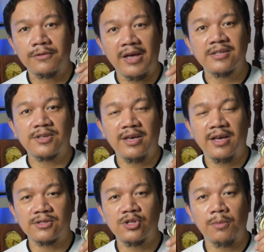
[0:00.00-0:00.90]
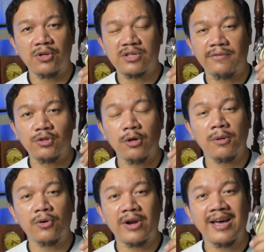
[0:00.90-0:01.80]
The SKX 007,
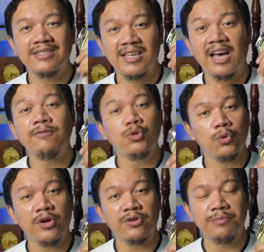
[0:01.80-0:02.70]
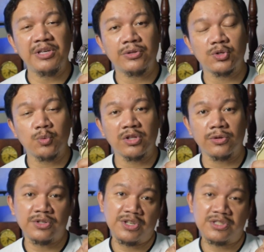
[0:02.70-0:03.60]
009s have 200 meters water
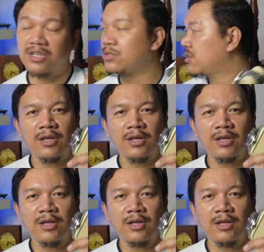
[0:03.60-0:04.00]
resistance.